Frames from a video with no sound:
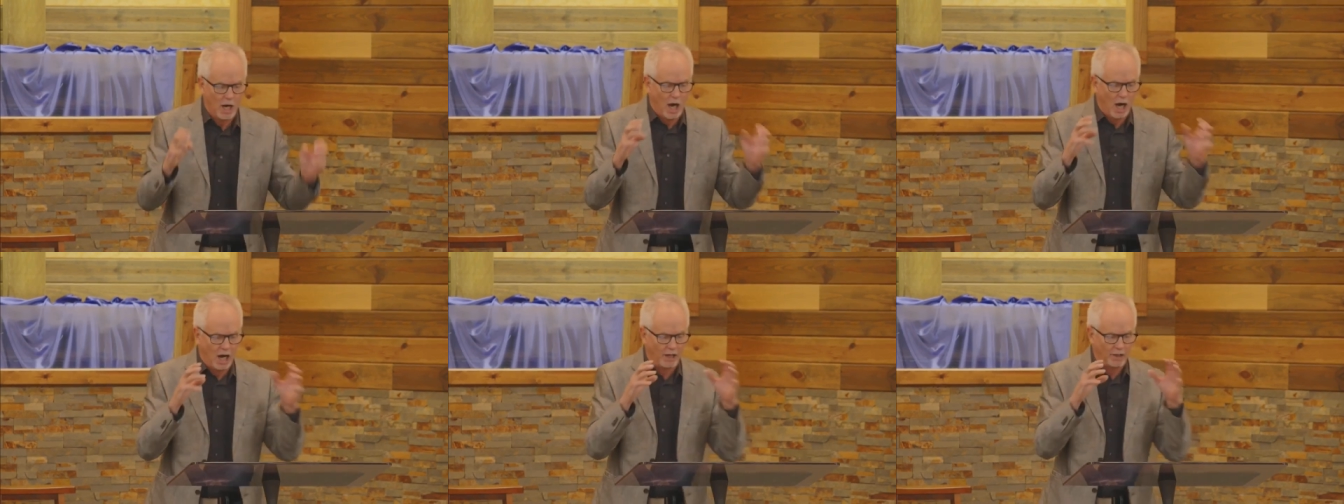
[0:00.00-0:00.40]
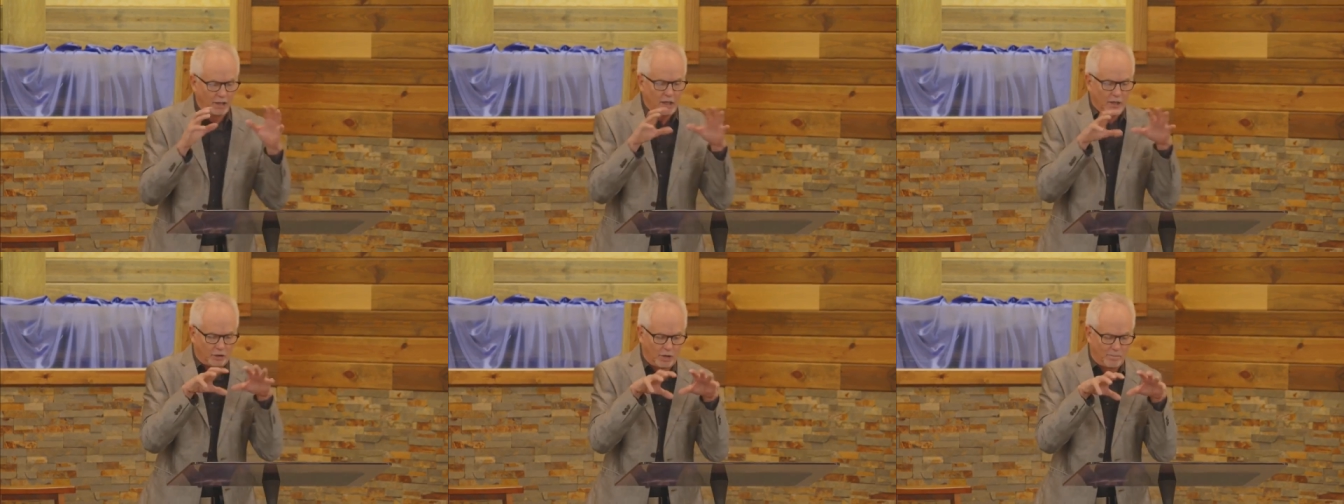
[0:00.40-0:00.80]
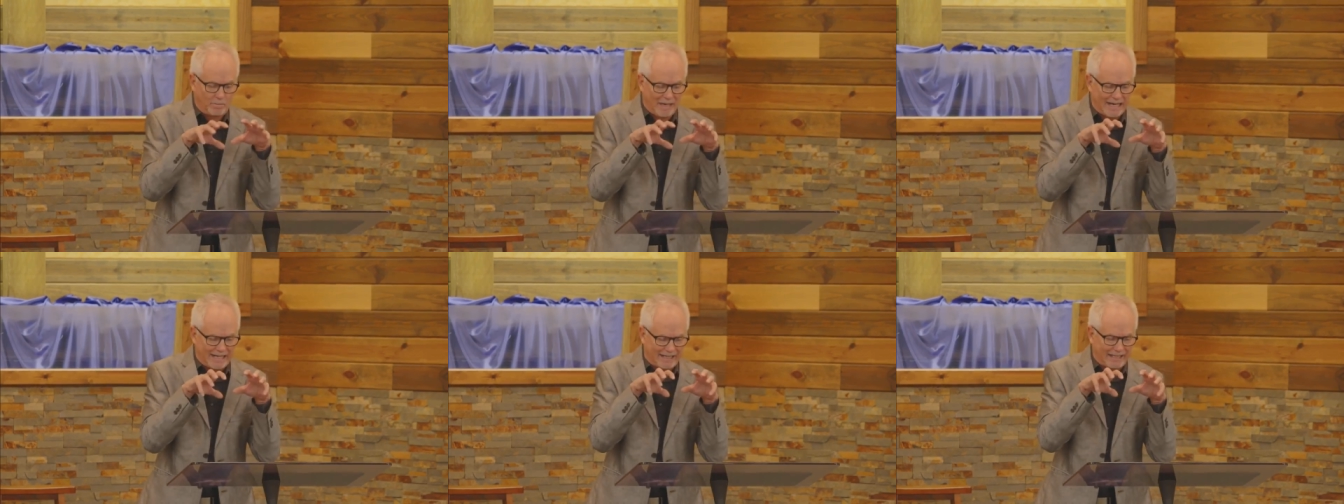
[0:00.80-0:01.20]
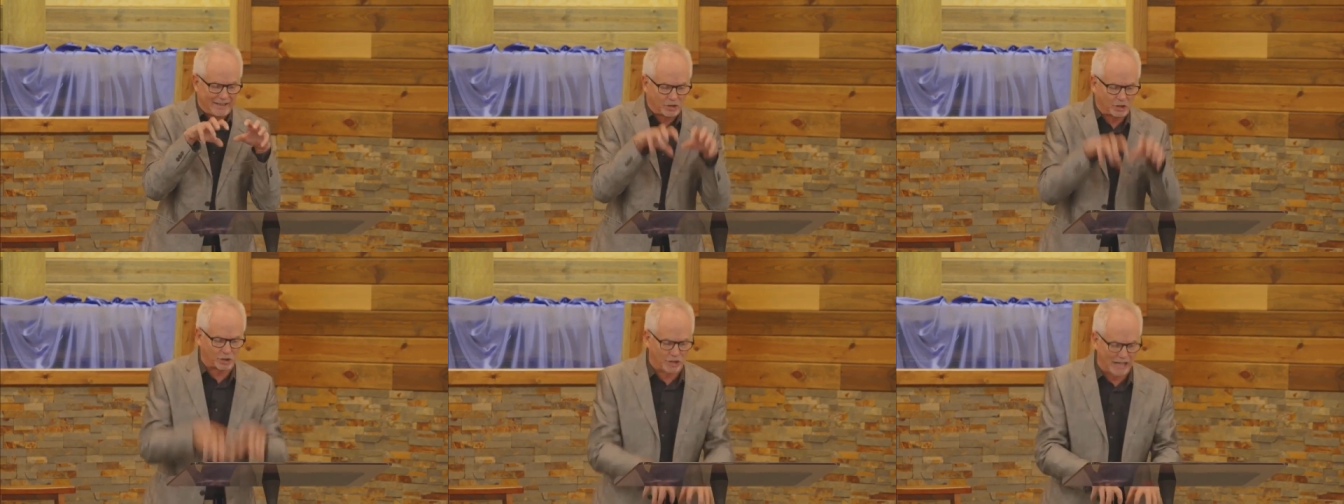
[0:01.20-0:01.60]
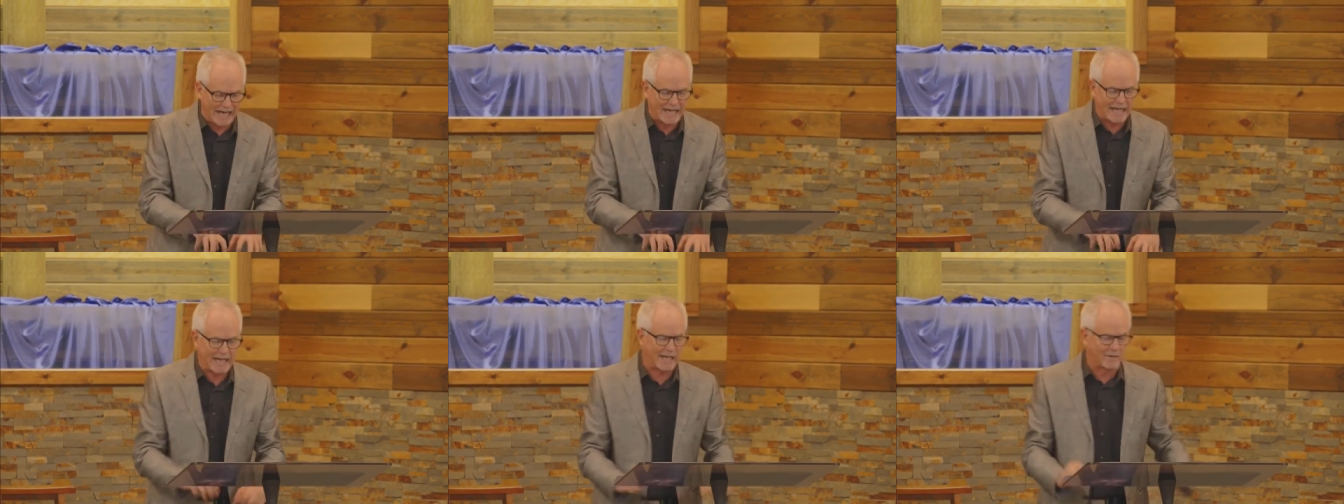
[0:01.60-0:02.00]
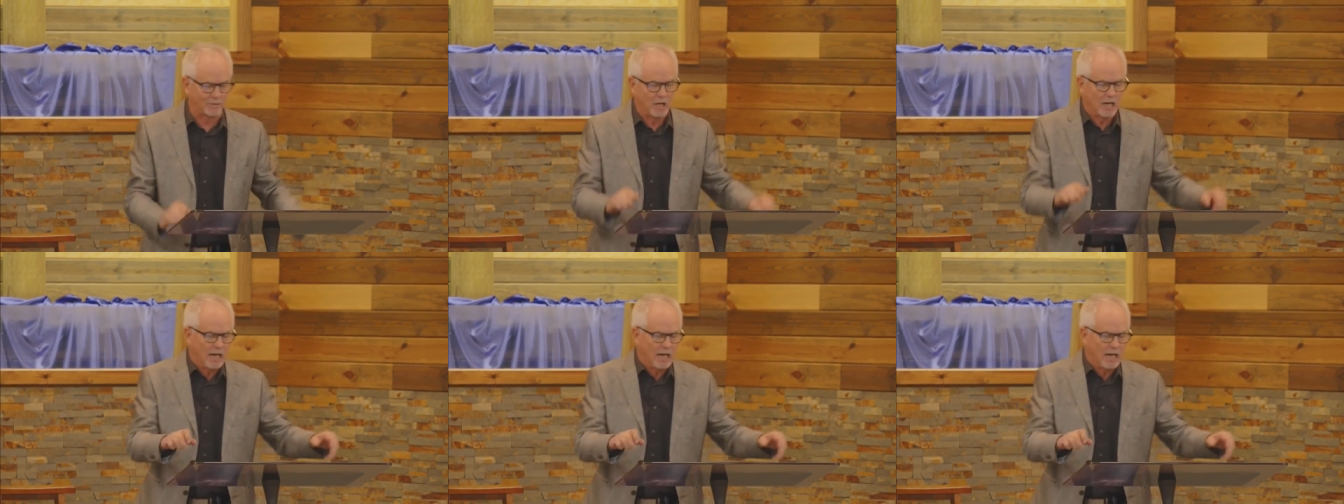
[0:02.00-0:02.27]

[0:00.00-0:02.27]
uh, to be conceived